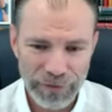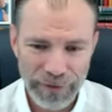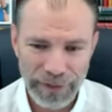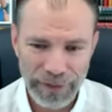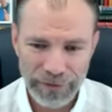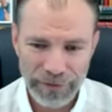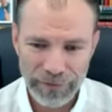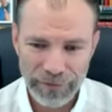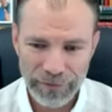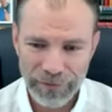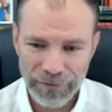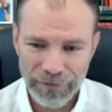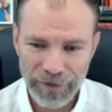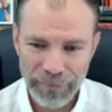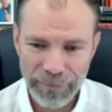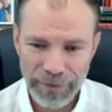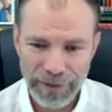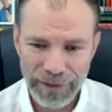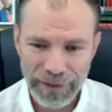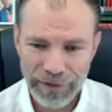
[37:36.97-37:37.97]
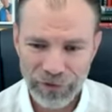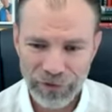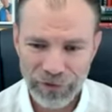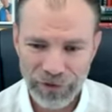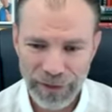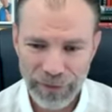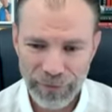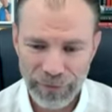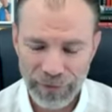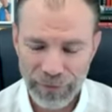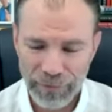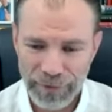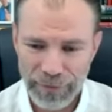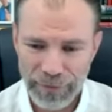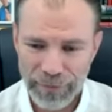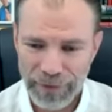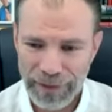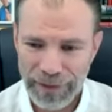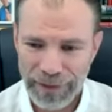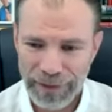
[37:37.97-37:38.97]
And something I'd share with the
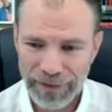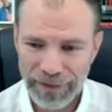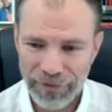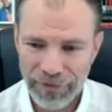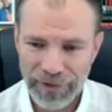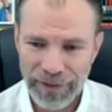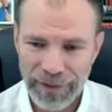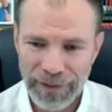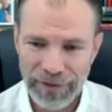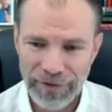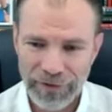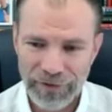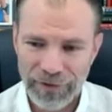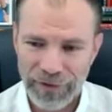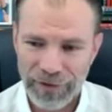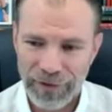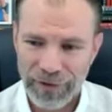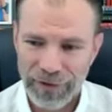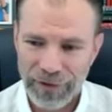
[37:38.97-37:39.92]
people that are listening is